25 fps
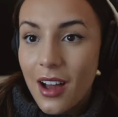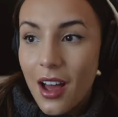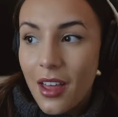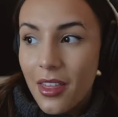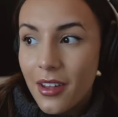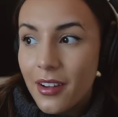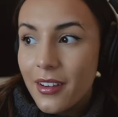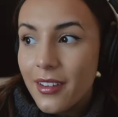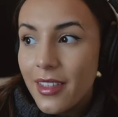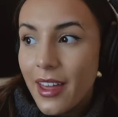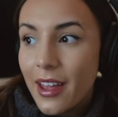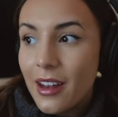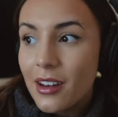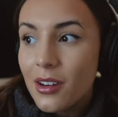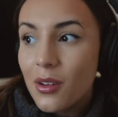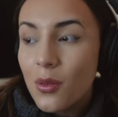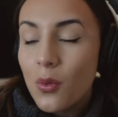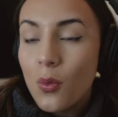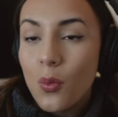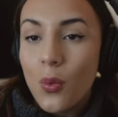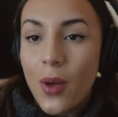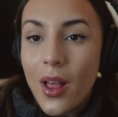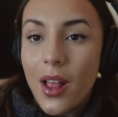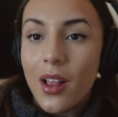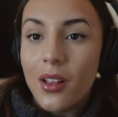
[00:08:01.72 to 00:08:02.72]
other than
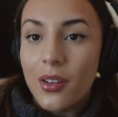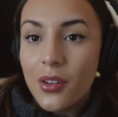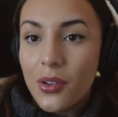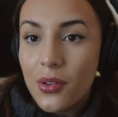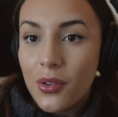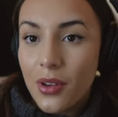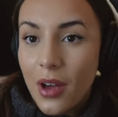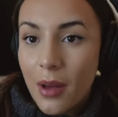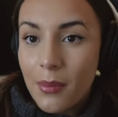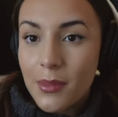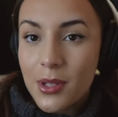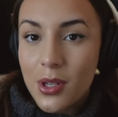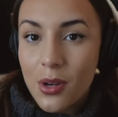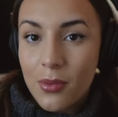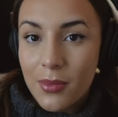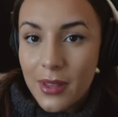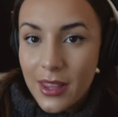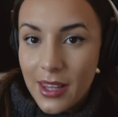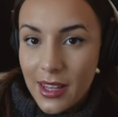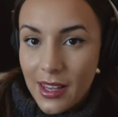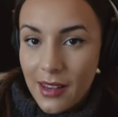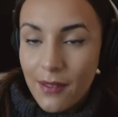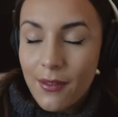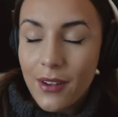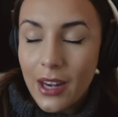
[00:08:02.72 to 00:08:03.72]
Will, who comes home in
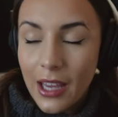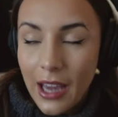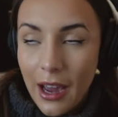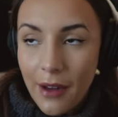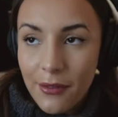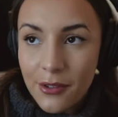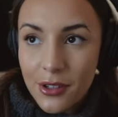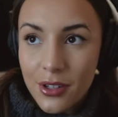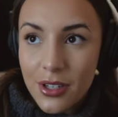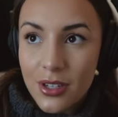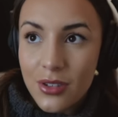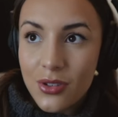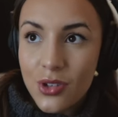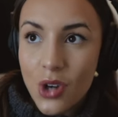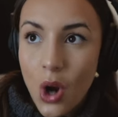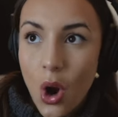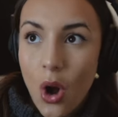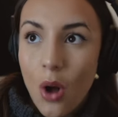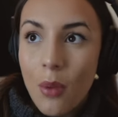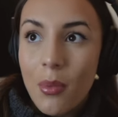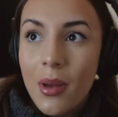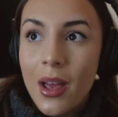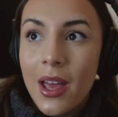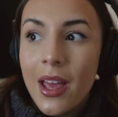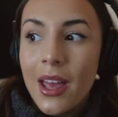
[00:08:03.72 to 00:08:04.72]
the evening after his
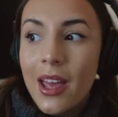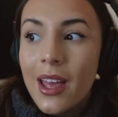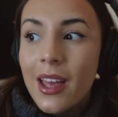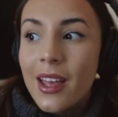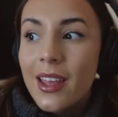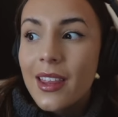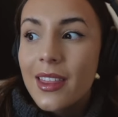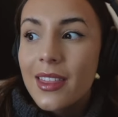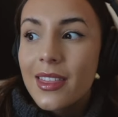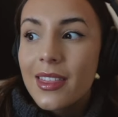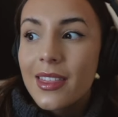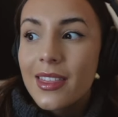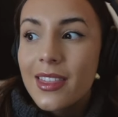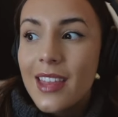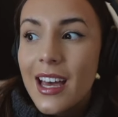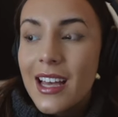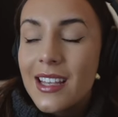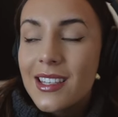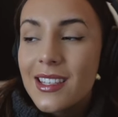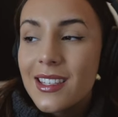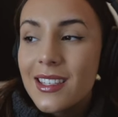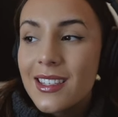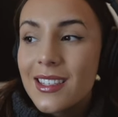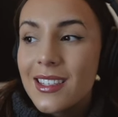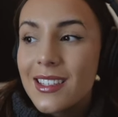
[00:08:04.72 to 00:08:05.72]
job.
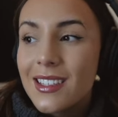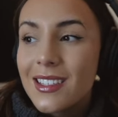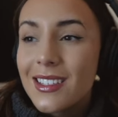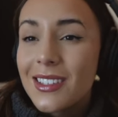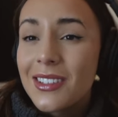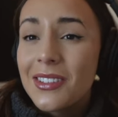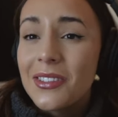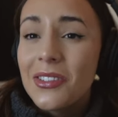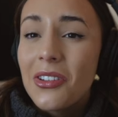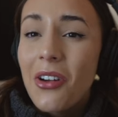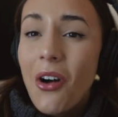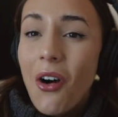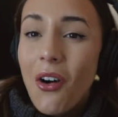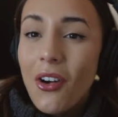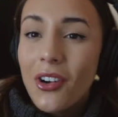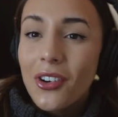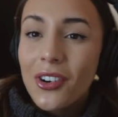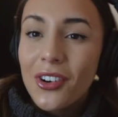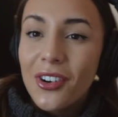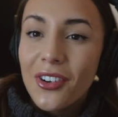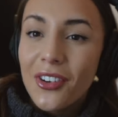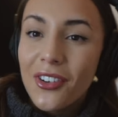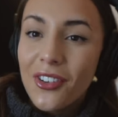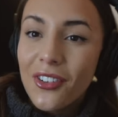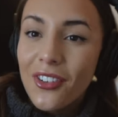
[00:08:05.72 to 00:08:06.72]
That's not
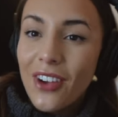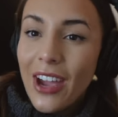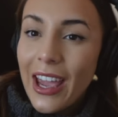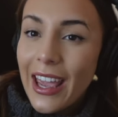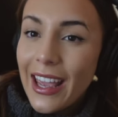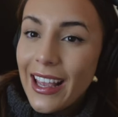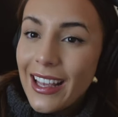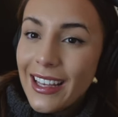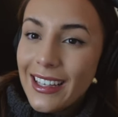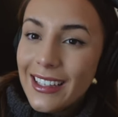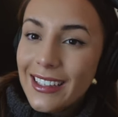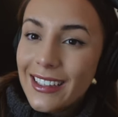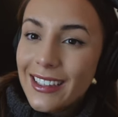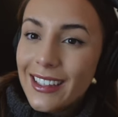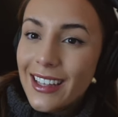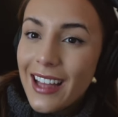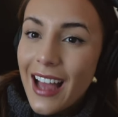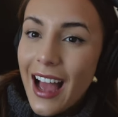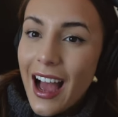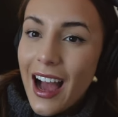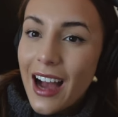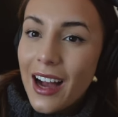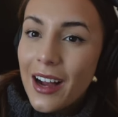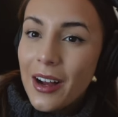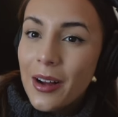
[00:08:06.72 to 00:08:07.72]
great.
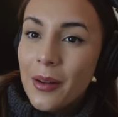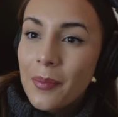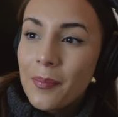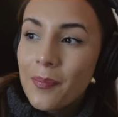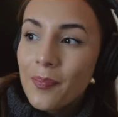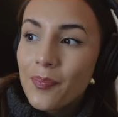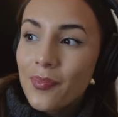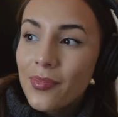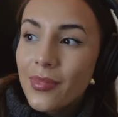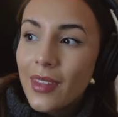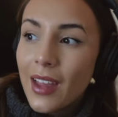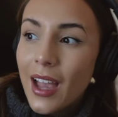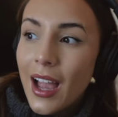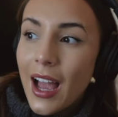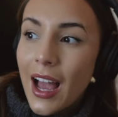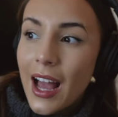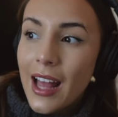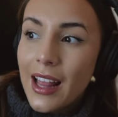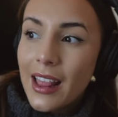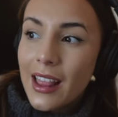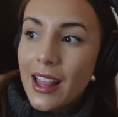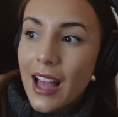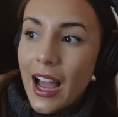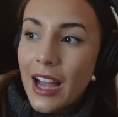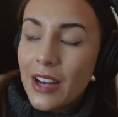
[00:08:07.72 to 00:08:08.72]
Um,
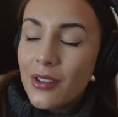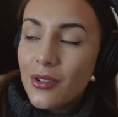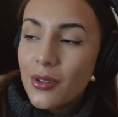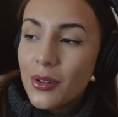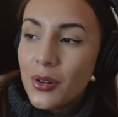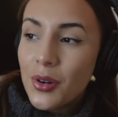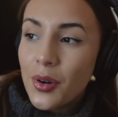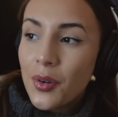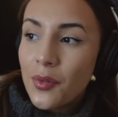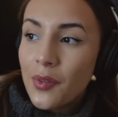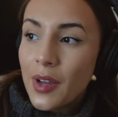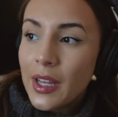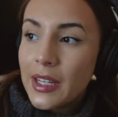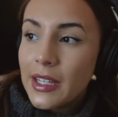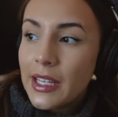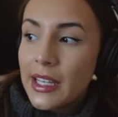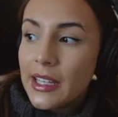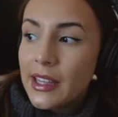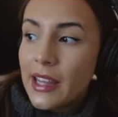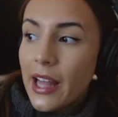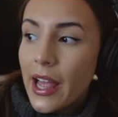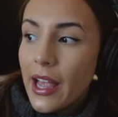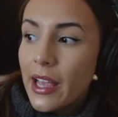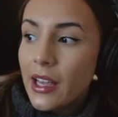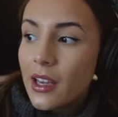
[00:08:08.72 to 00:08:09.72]
I I don't know if I
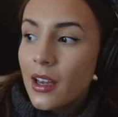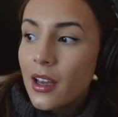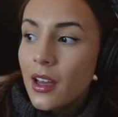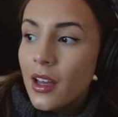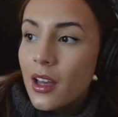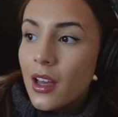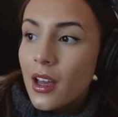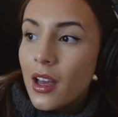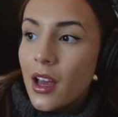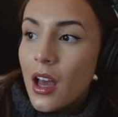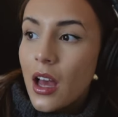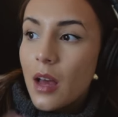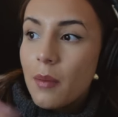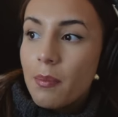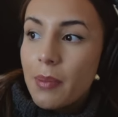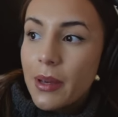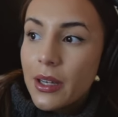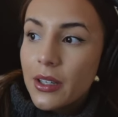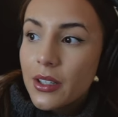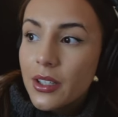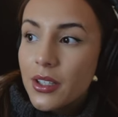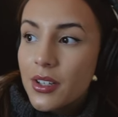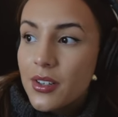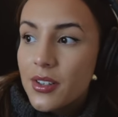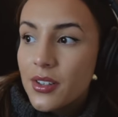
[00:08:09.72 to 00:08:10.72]
need like a
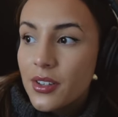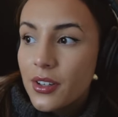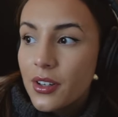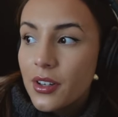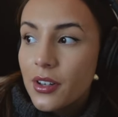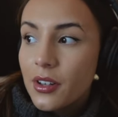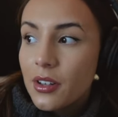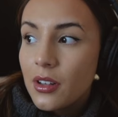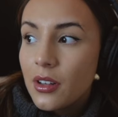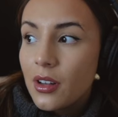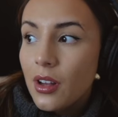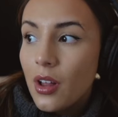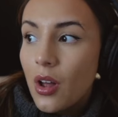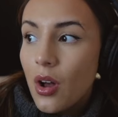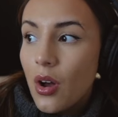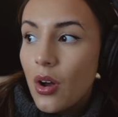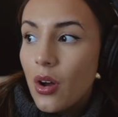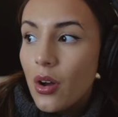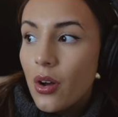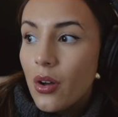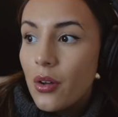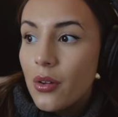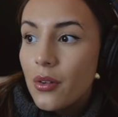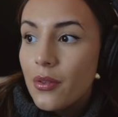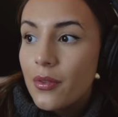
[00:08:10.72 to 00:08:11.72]
bigger circle
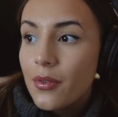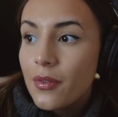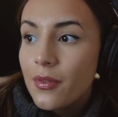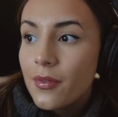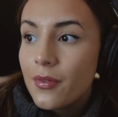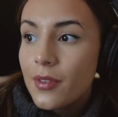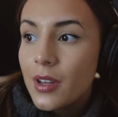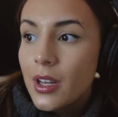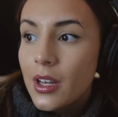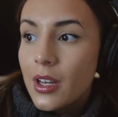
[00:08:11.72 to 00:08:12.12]
of